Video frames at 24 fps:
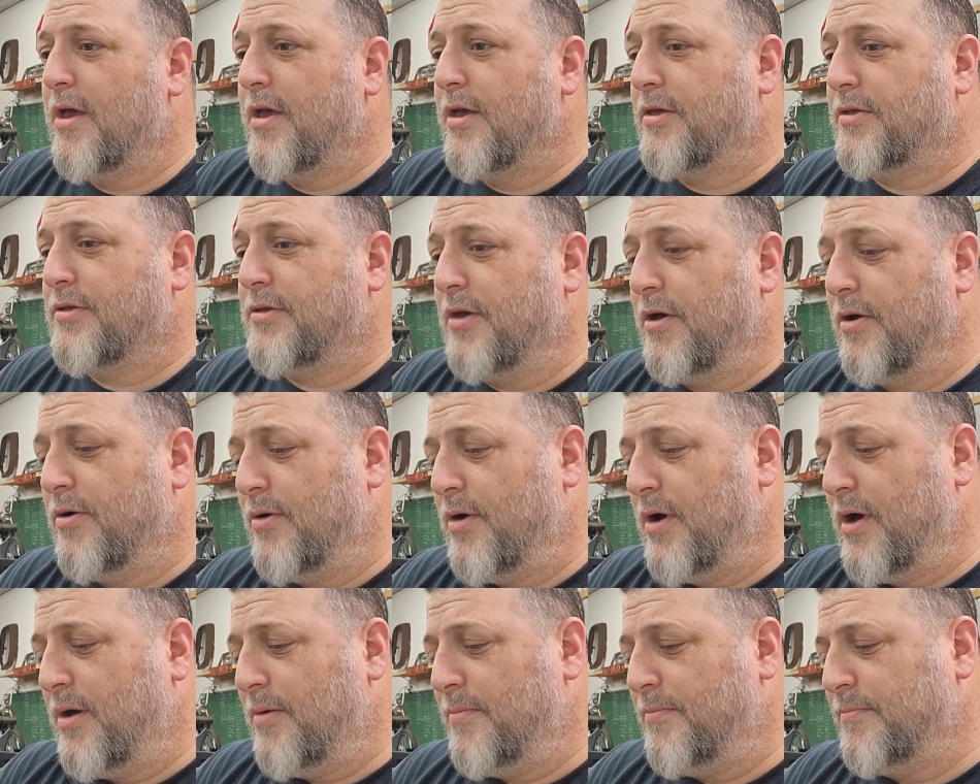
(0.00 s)

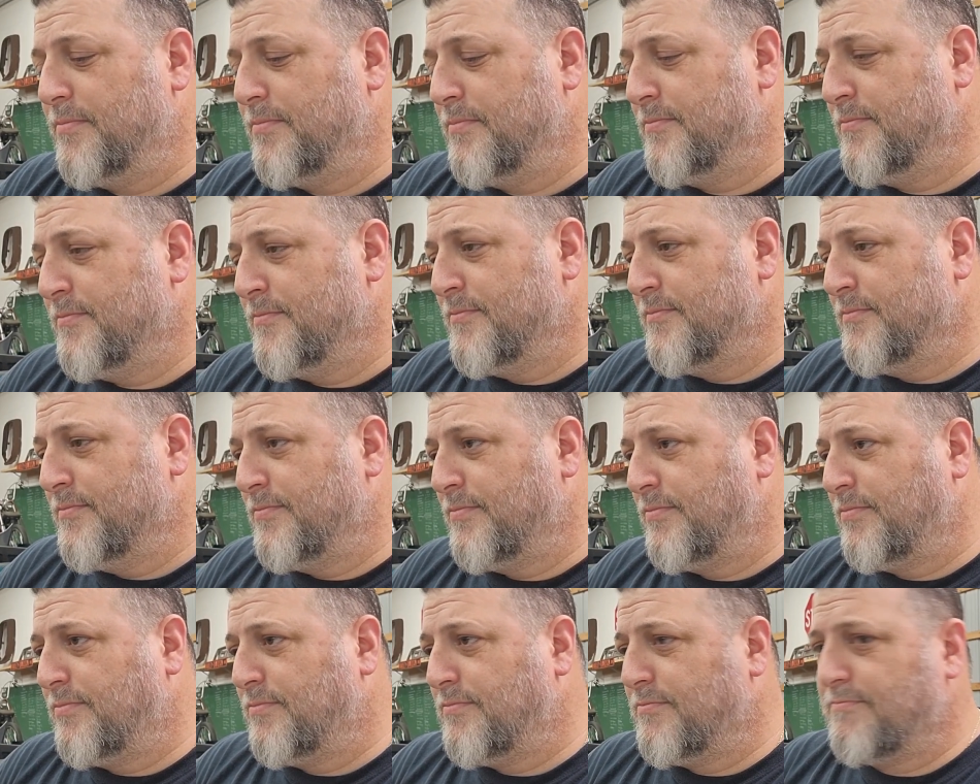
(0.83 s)
So
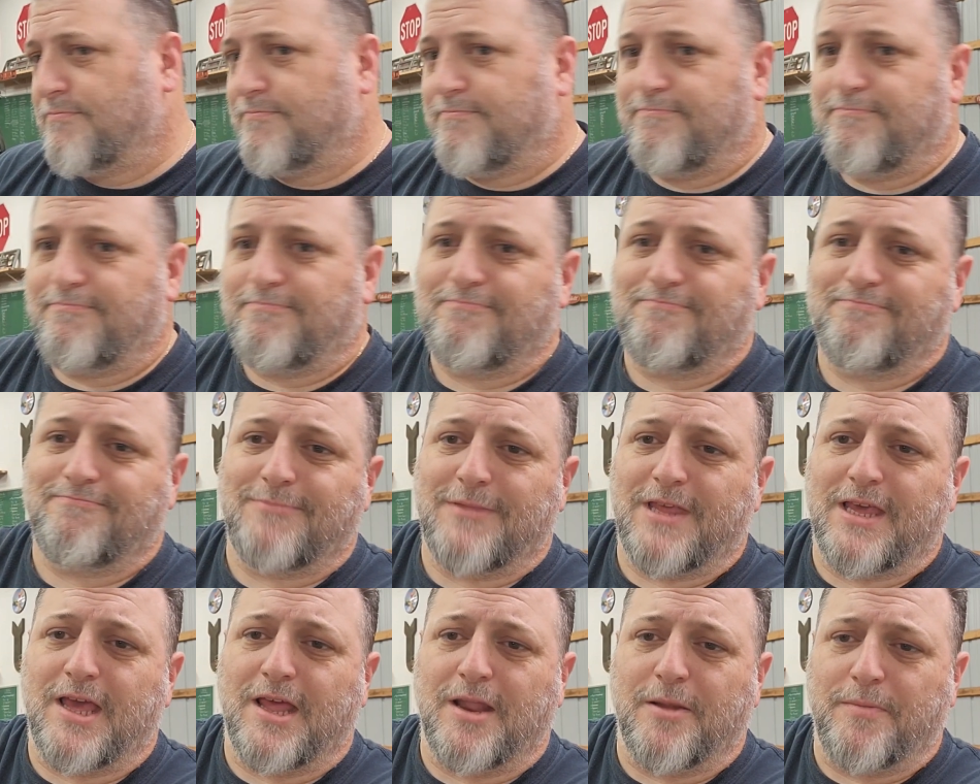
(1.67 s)

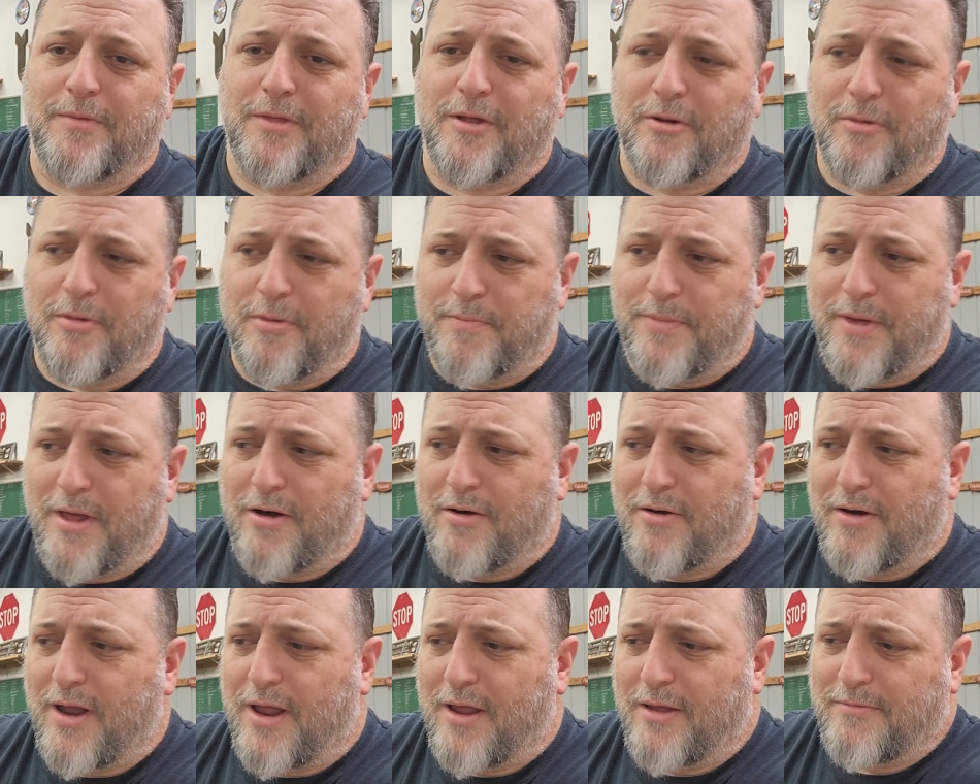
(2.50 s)
you get a little bit
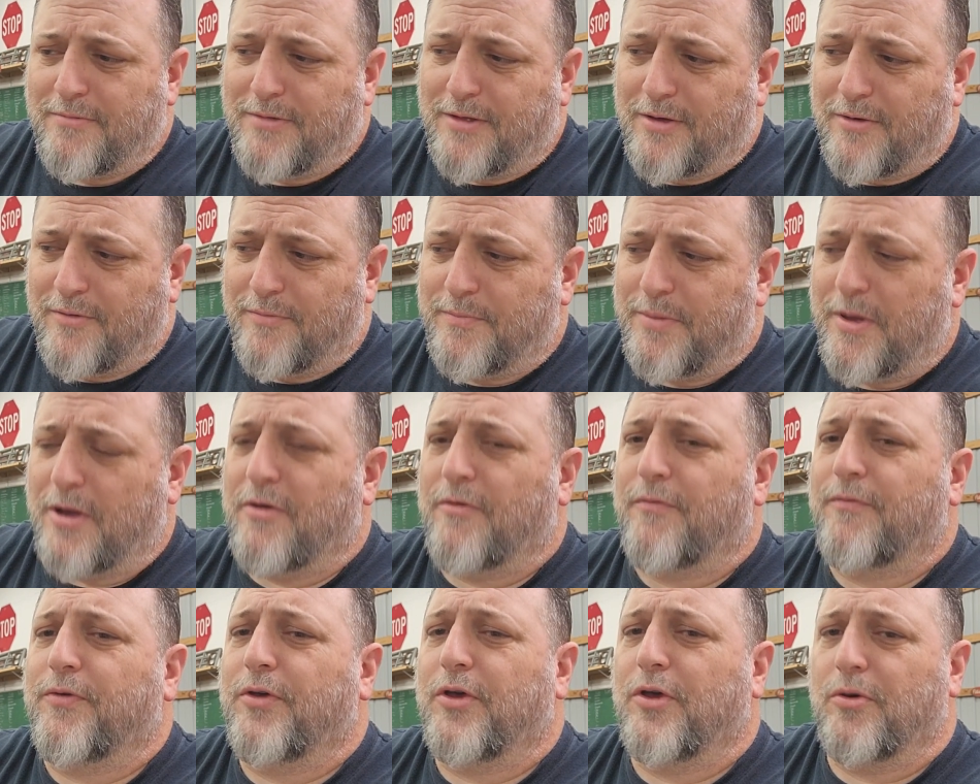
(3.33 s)
better,
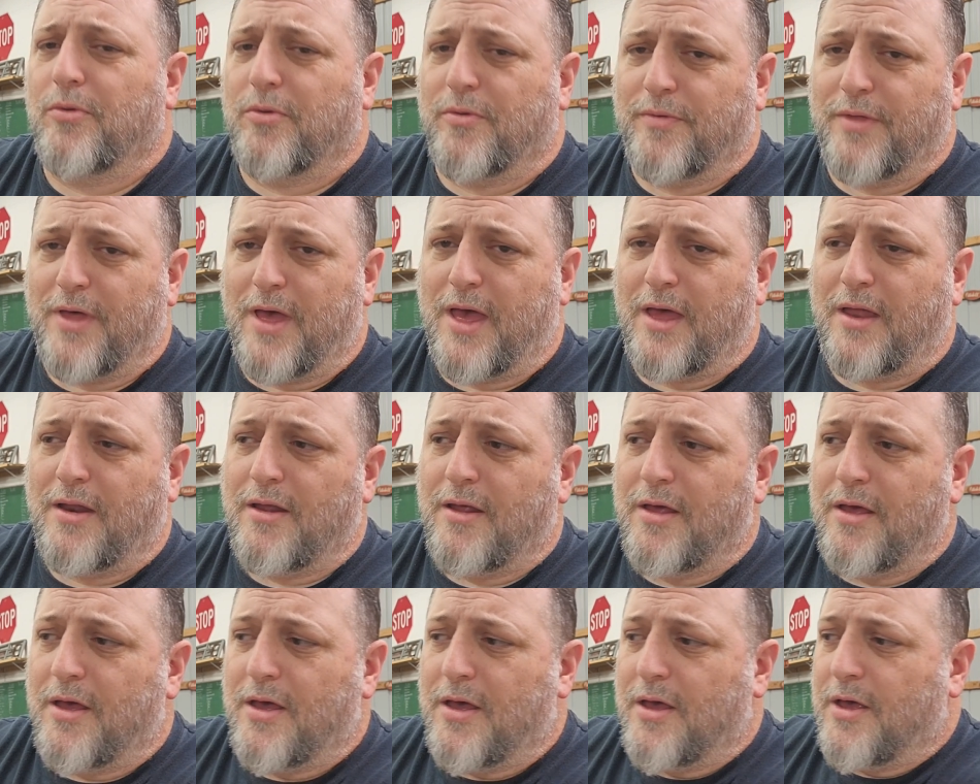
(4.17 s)
better view of
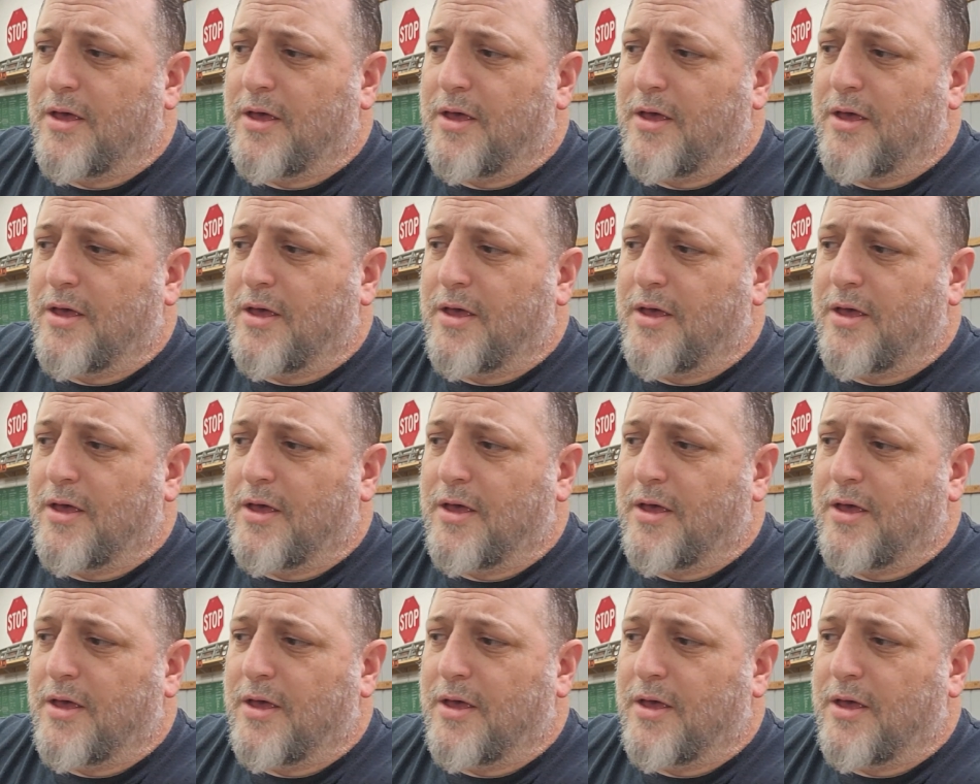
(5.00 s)
that.